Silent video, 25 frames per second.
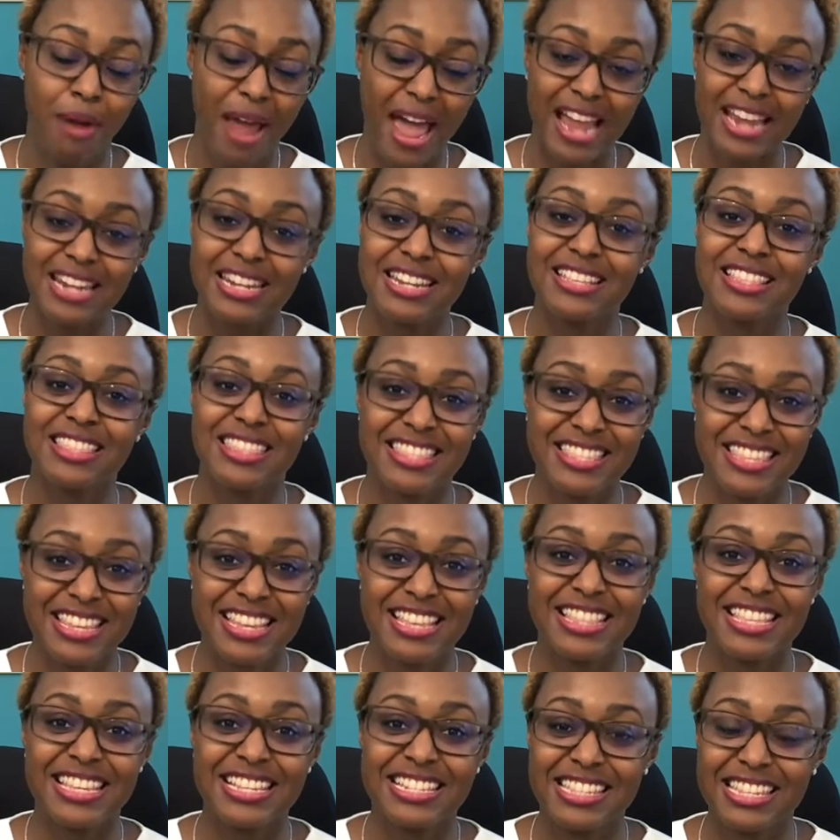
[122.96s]

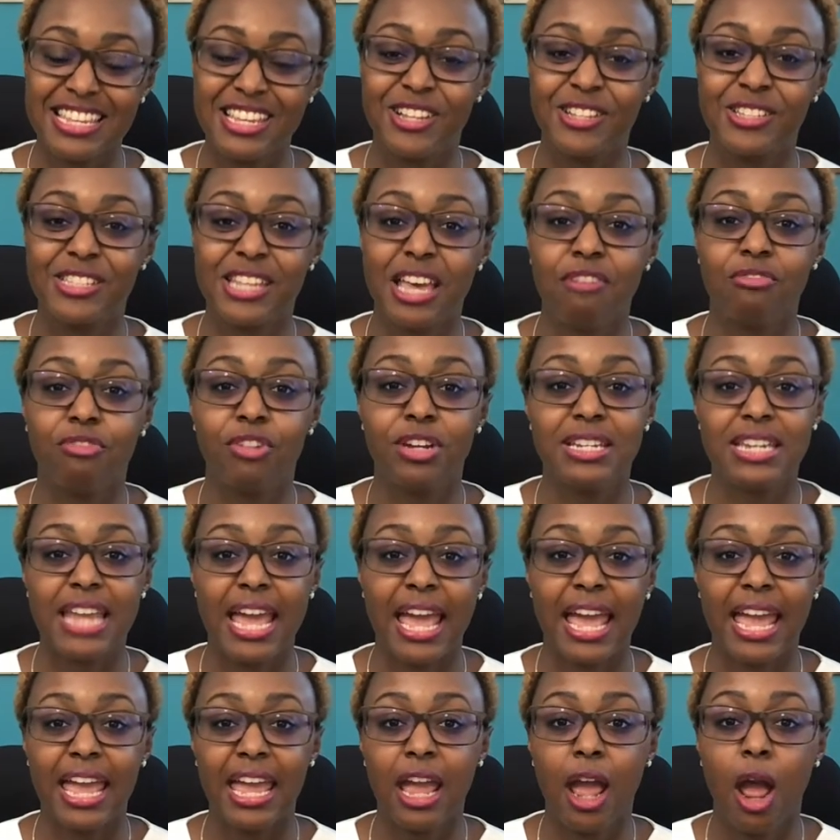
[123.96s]
practicing these skills every
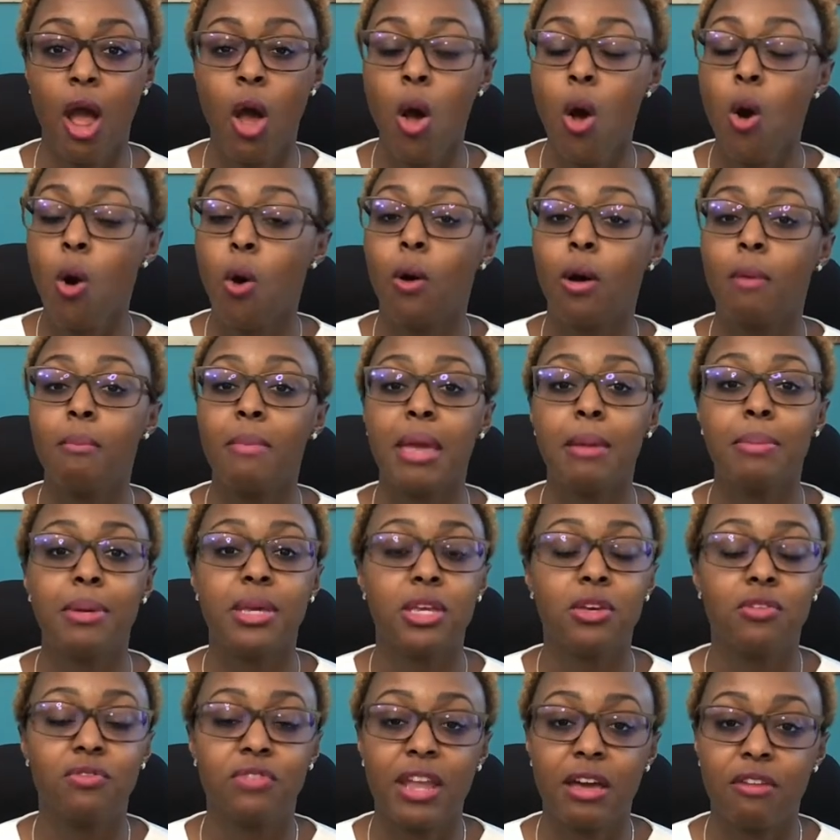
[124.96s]
day, or maybe
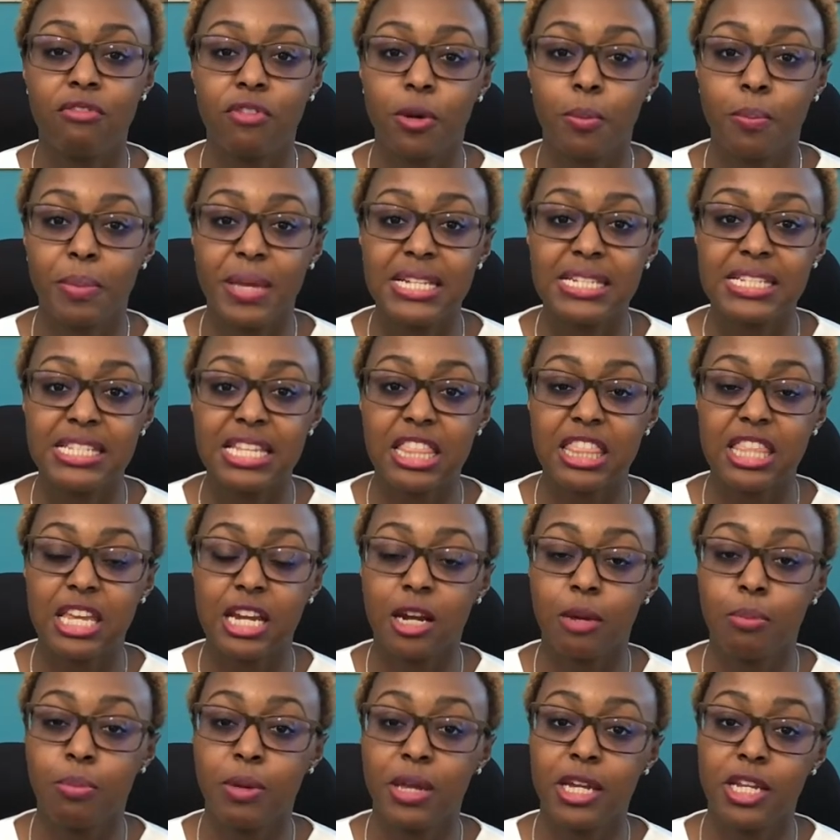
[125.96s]
you've never been to
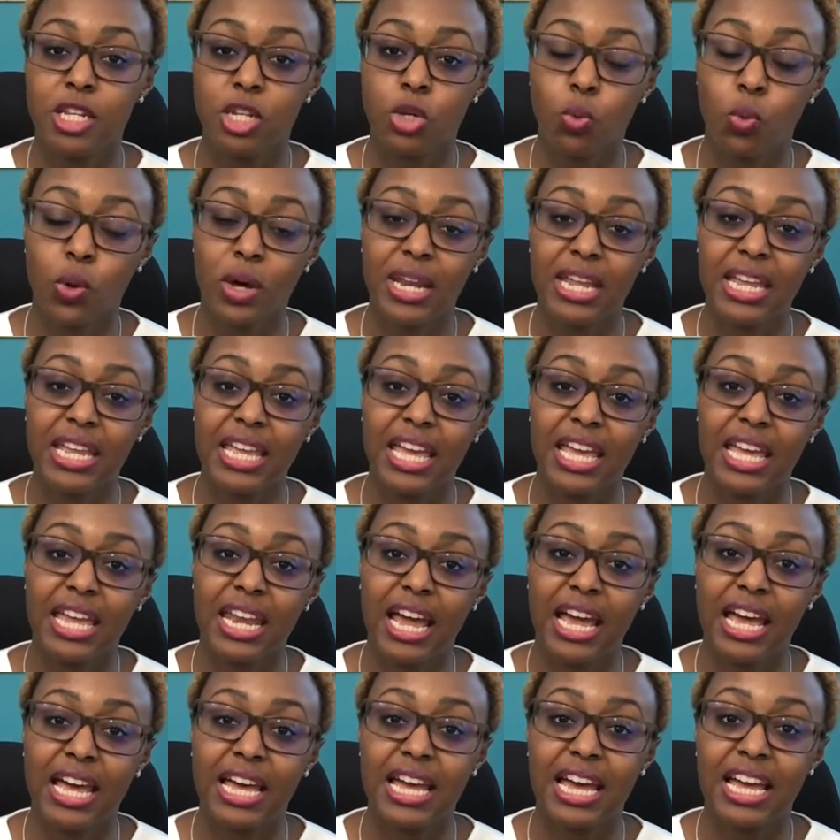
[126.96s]
therapy and you want to
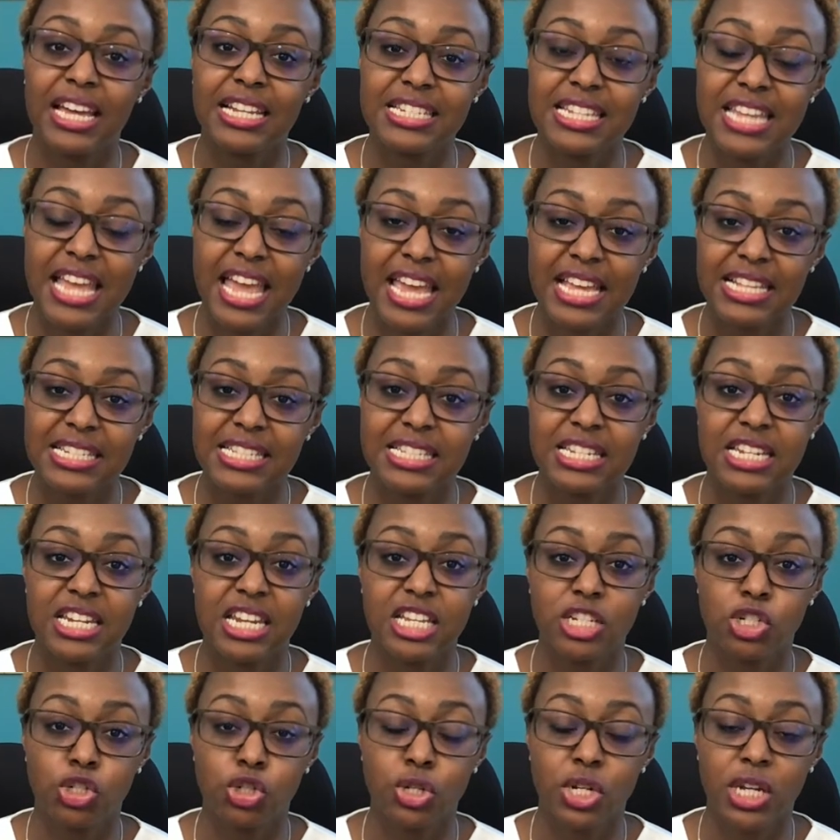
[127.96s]
get a taste and
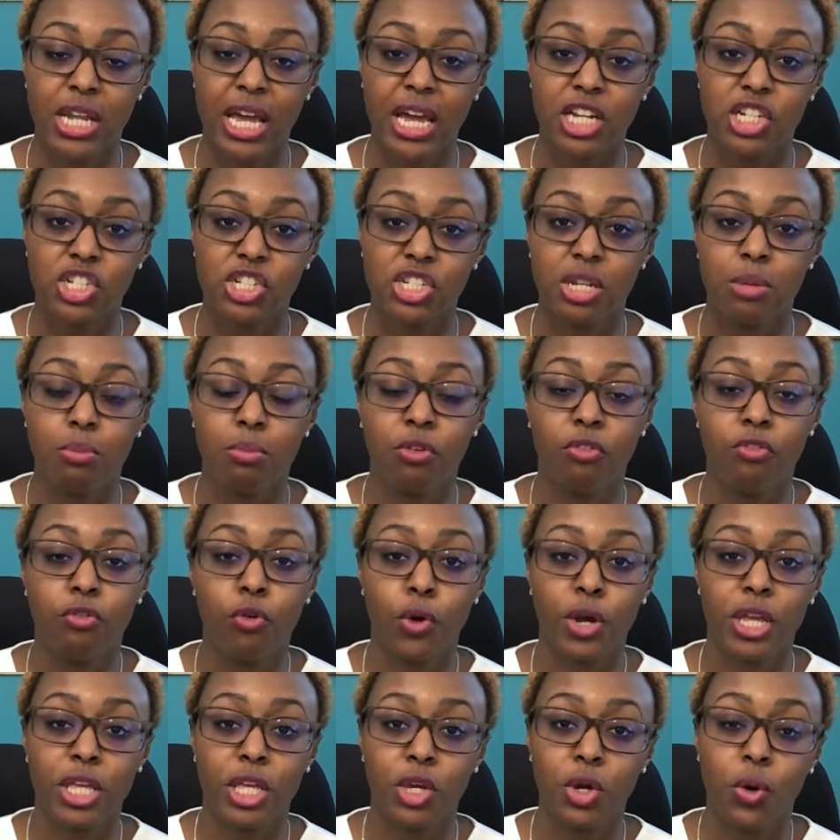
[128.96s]
introduction
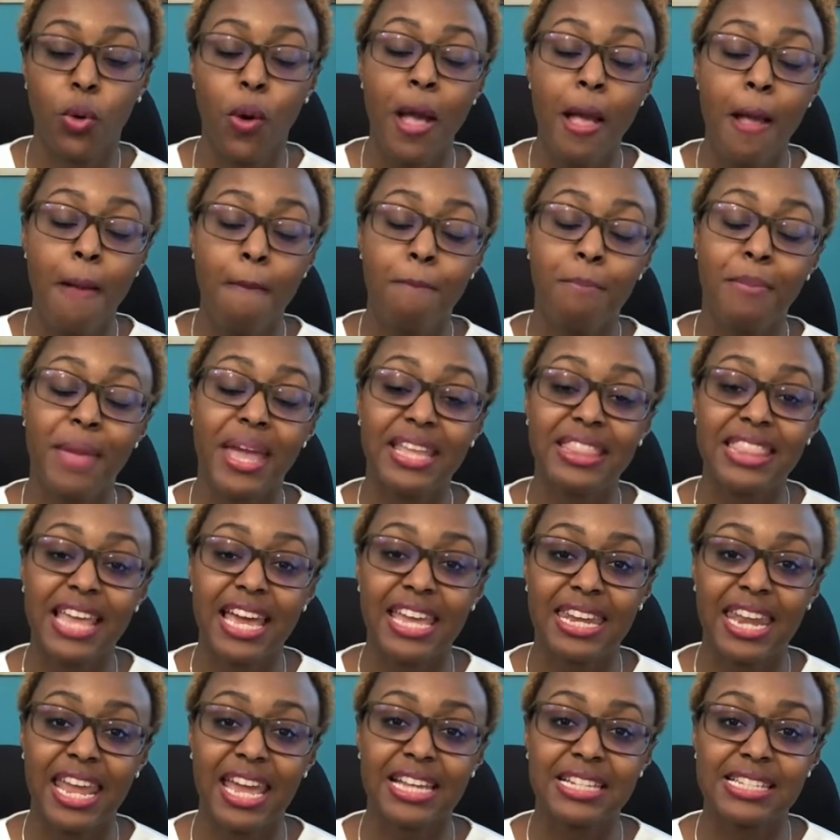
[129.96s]
before you make
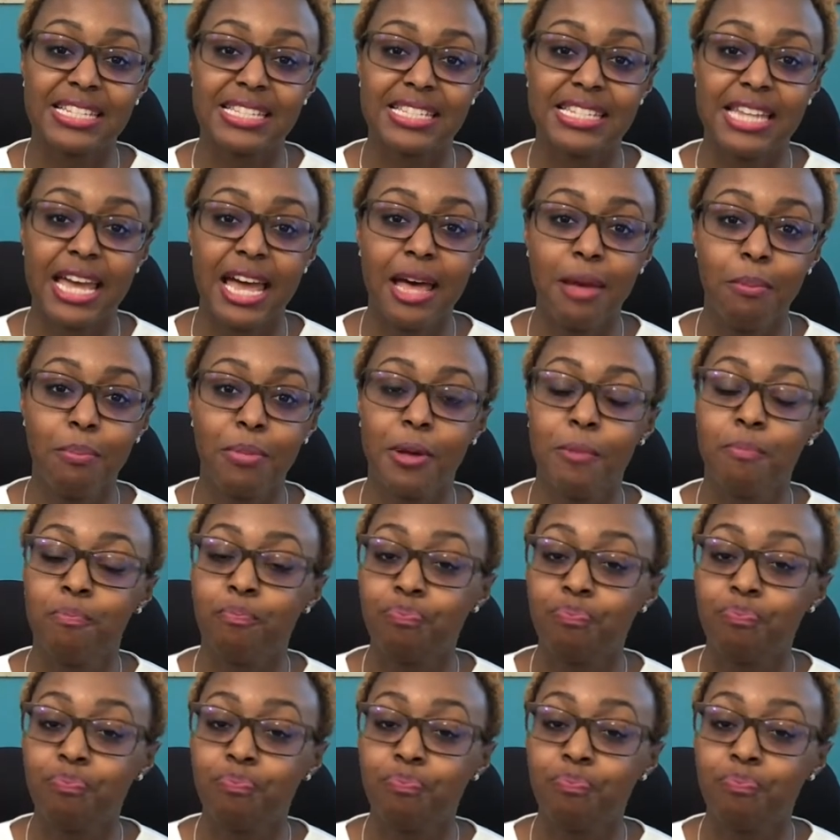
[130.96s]
that next step,